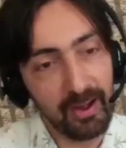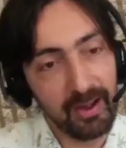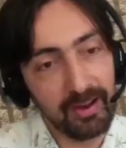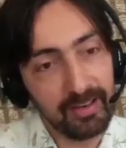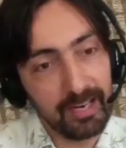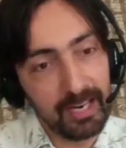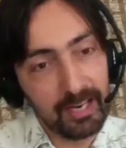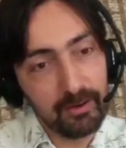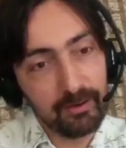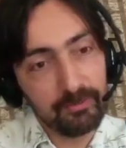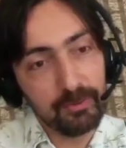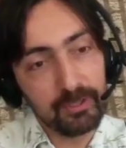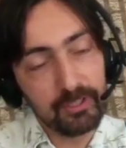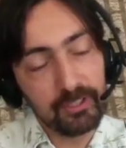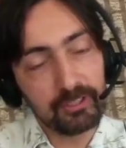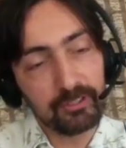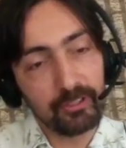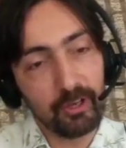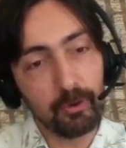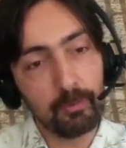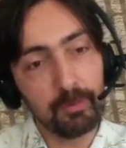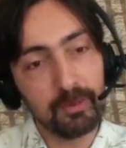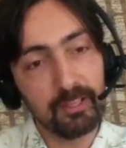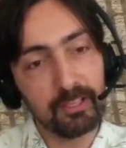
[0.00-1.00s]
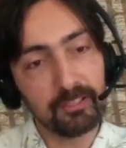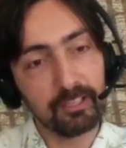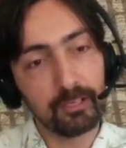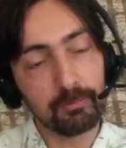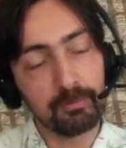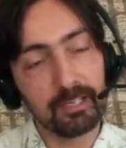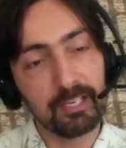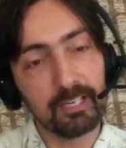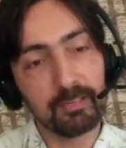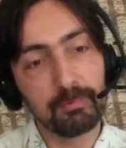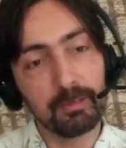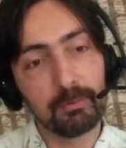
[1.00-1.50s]
Now, if we just open this
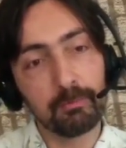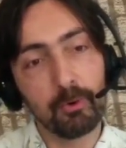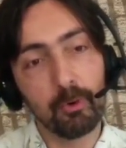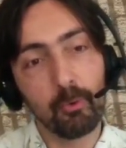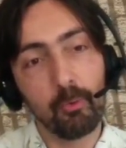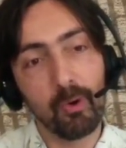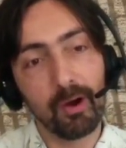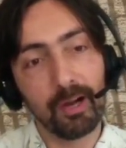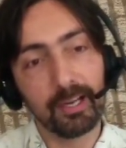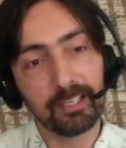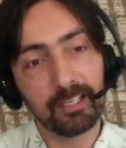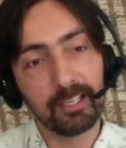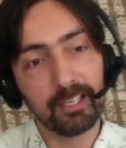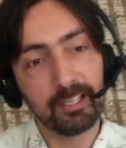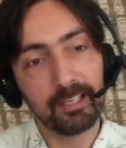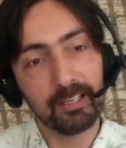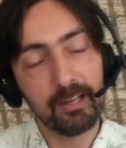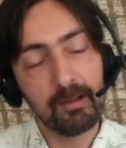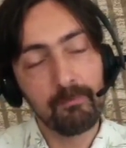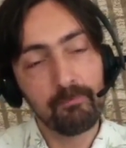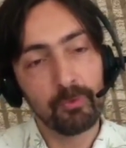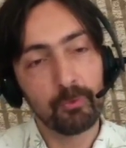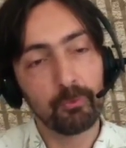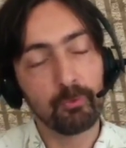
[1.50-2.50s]
up a little bit more widely,